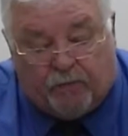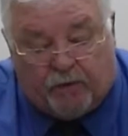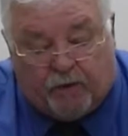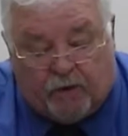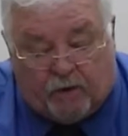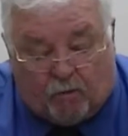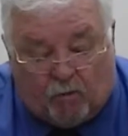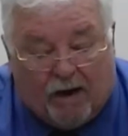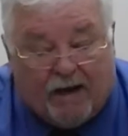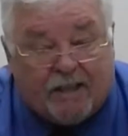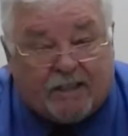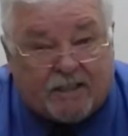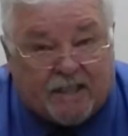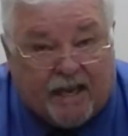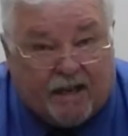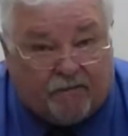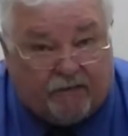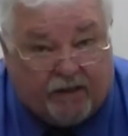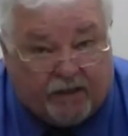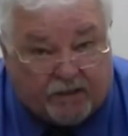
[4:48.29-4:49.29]
why it's
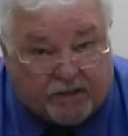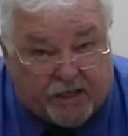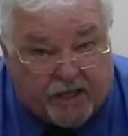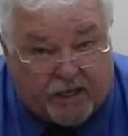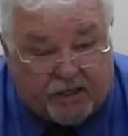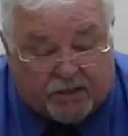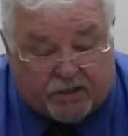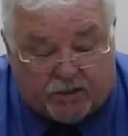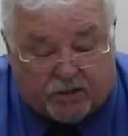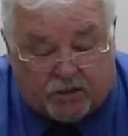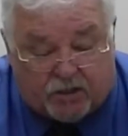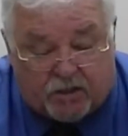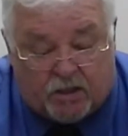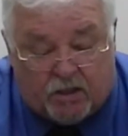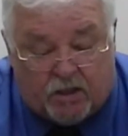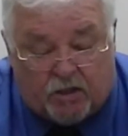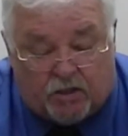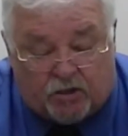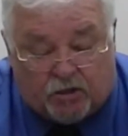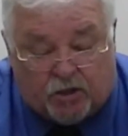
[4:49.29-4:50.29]
advantageous
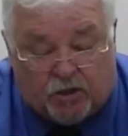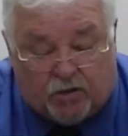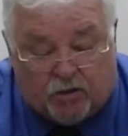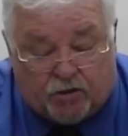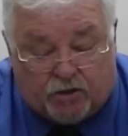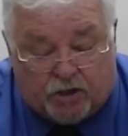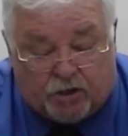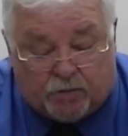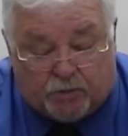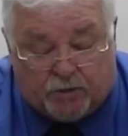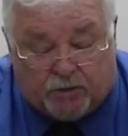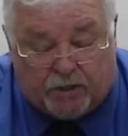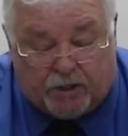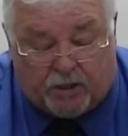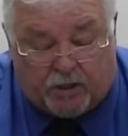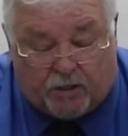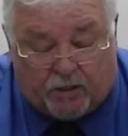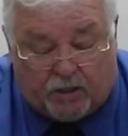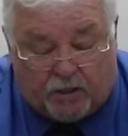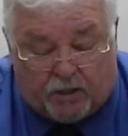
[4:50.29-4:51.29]
to use this
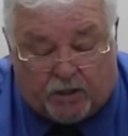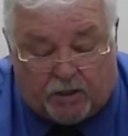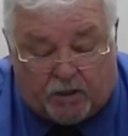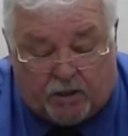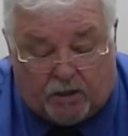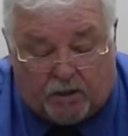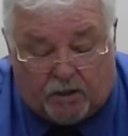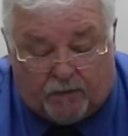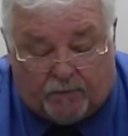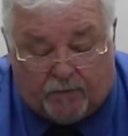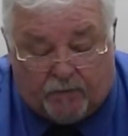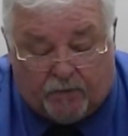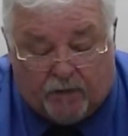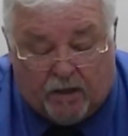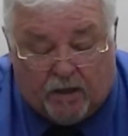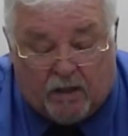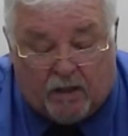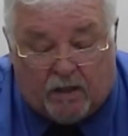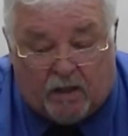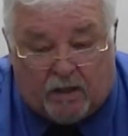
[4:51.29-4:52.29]
particular
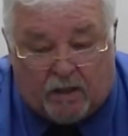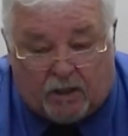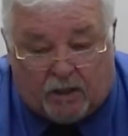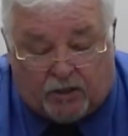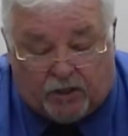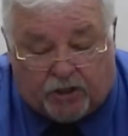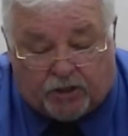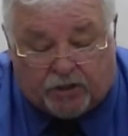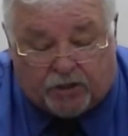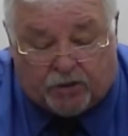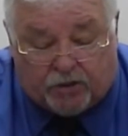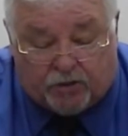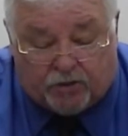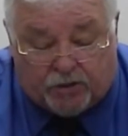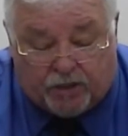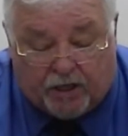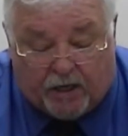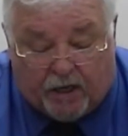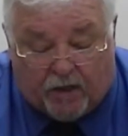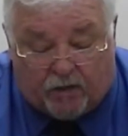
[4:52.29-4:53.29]
conditioner
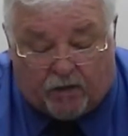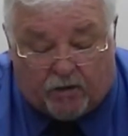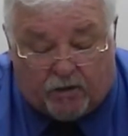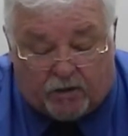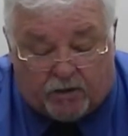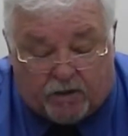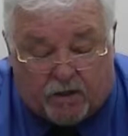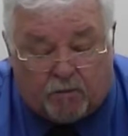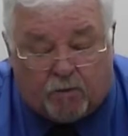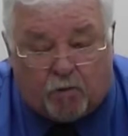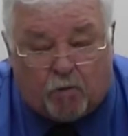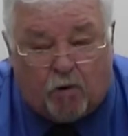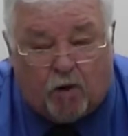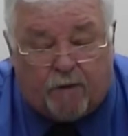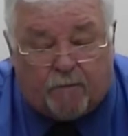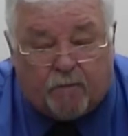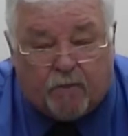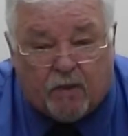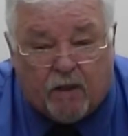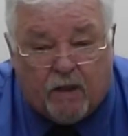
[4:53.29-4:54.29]
together, is number
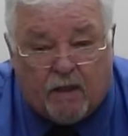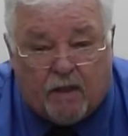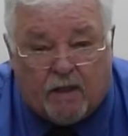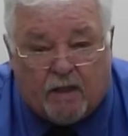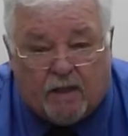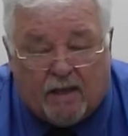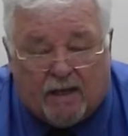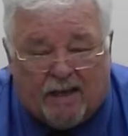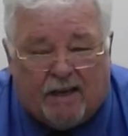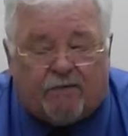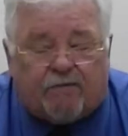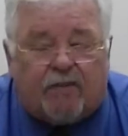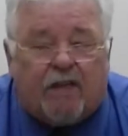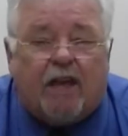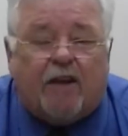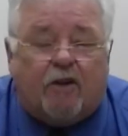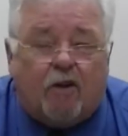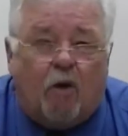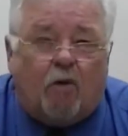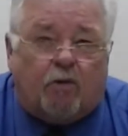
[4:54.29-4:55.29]
one, if
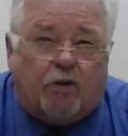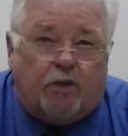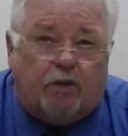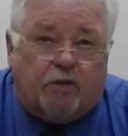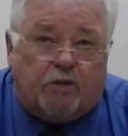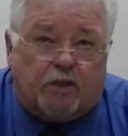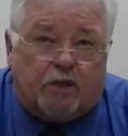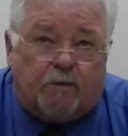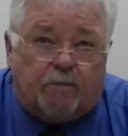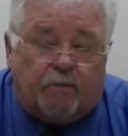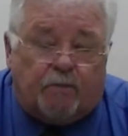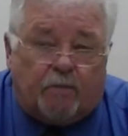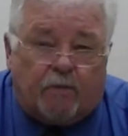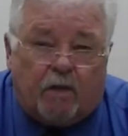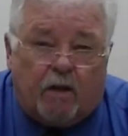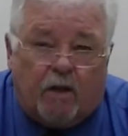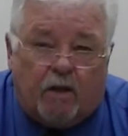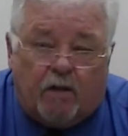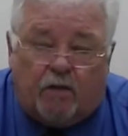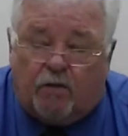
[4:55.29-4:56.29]
they don't use it,
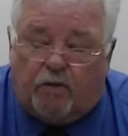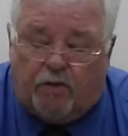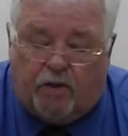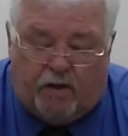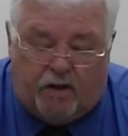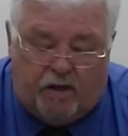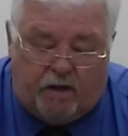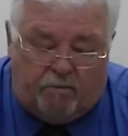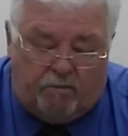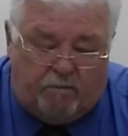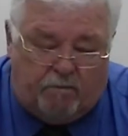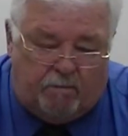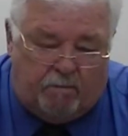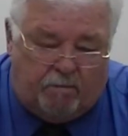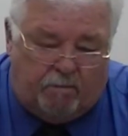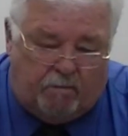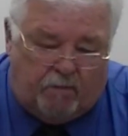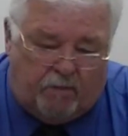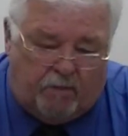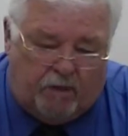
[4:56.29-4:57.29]
the
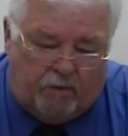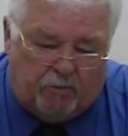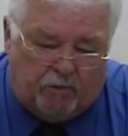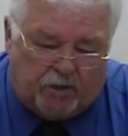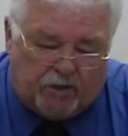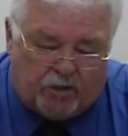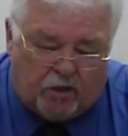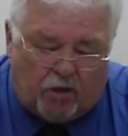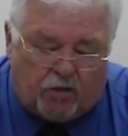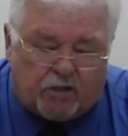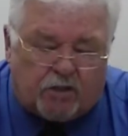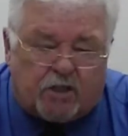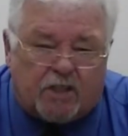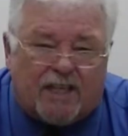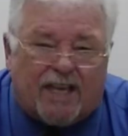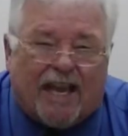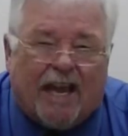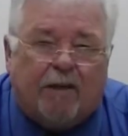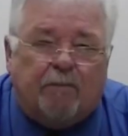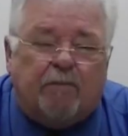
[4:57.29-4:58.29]

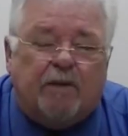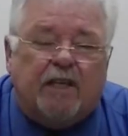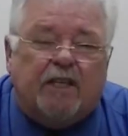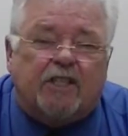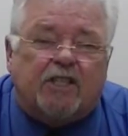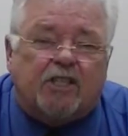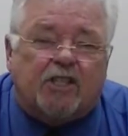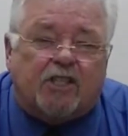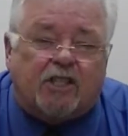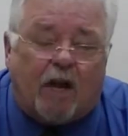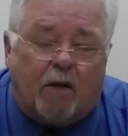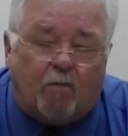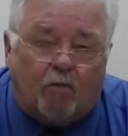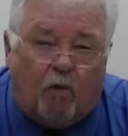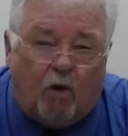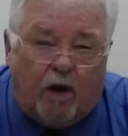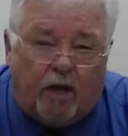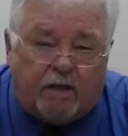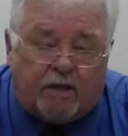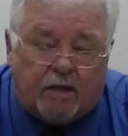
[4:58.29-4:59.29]
results can be
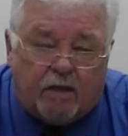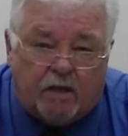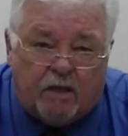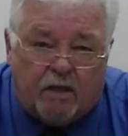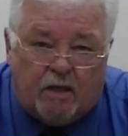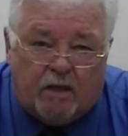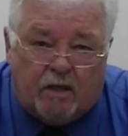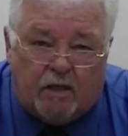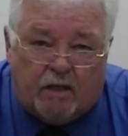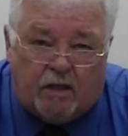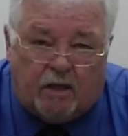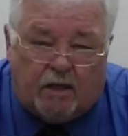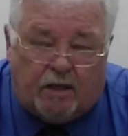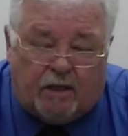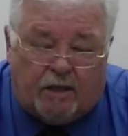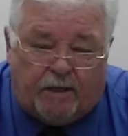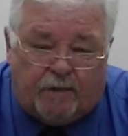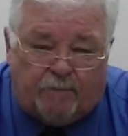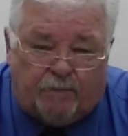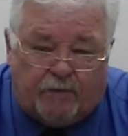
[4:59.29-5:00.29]
somewhat
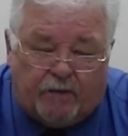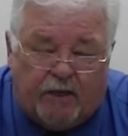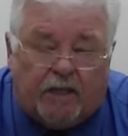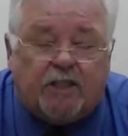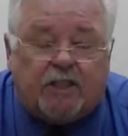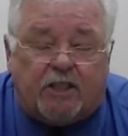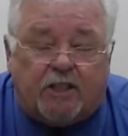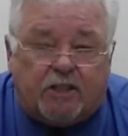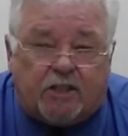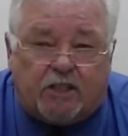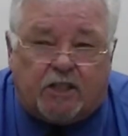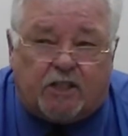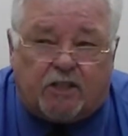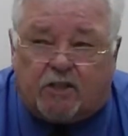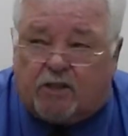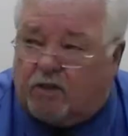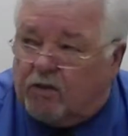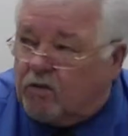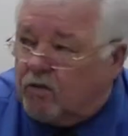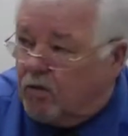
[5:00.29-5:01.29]

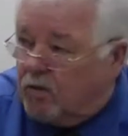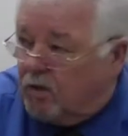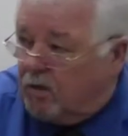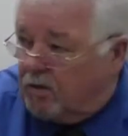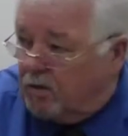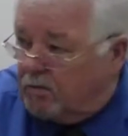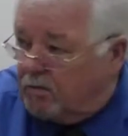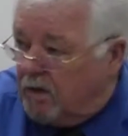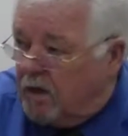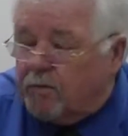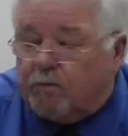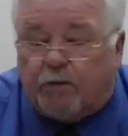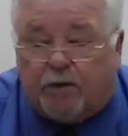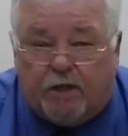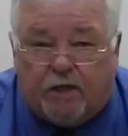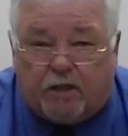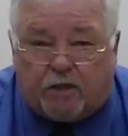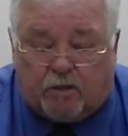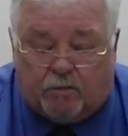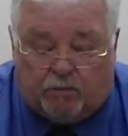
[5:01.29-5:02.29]
inconsistent or
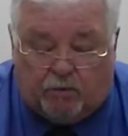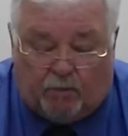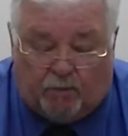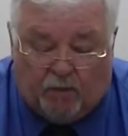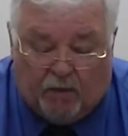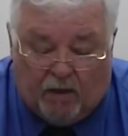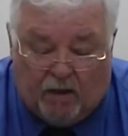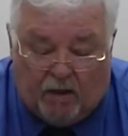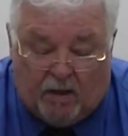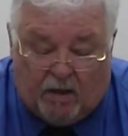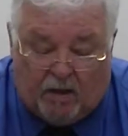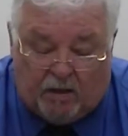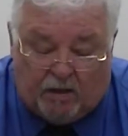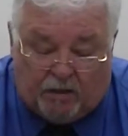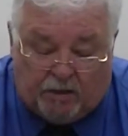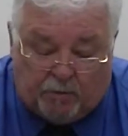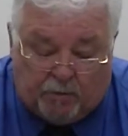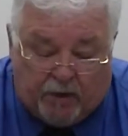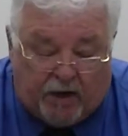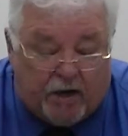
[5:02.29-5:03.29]
unpredictable.
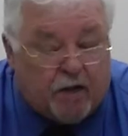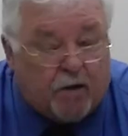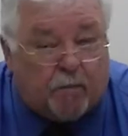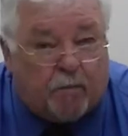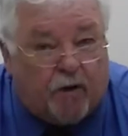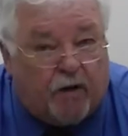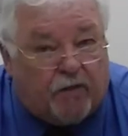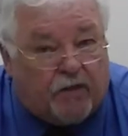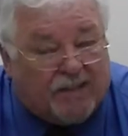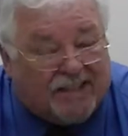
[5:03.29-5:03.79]
Depending upon the